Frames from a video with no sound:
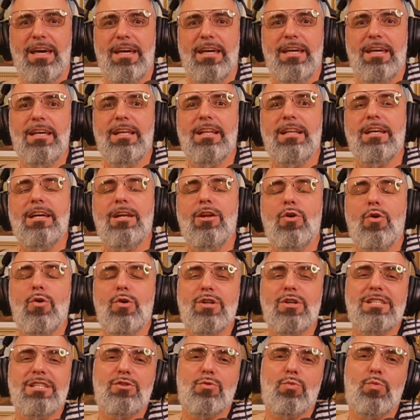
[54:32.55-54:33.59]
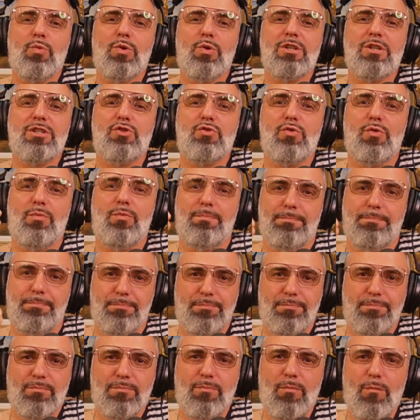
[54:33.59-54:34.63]
Illinois was
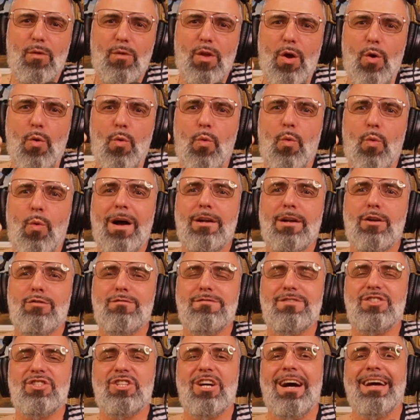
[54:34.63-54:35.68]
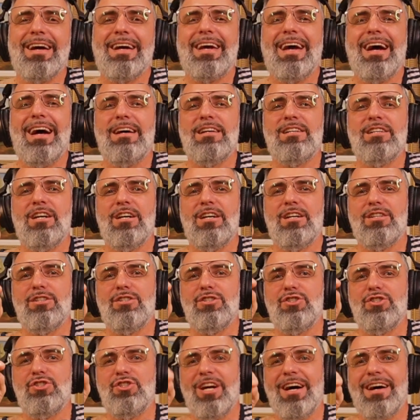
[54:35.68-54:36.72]
one of
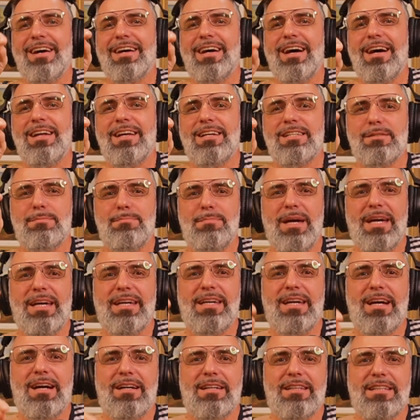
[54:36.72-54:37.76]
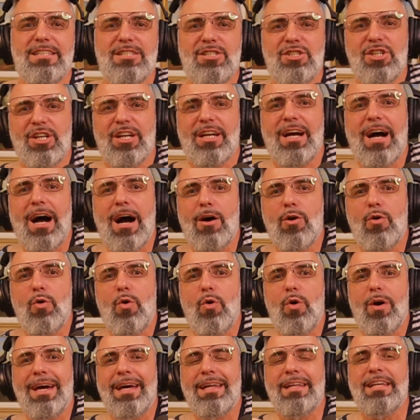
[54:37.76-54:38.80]
Giancana's backyard in Chicago,
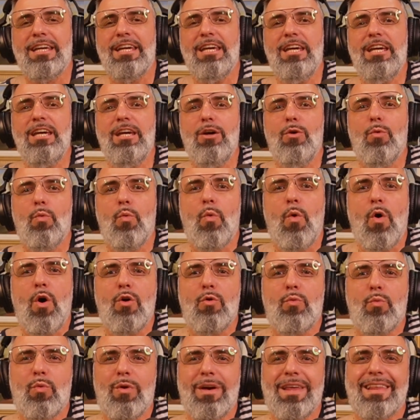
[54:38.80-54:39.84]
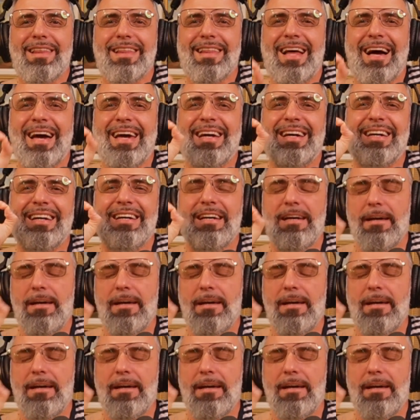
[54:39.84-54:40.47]
and he won with like,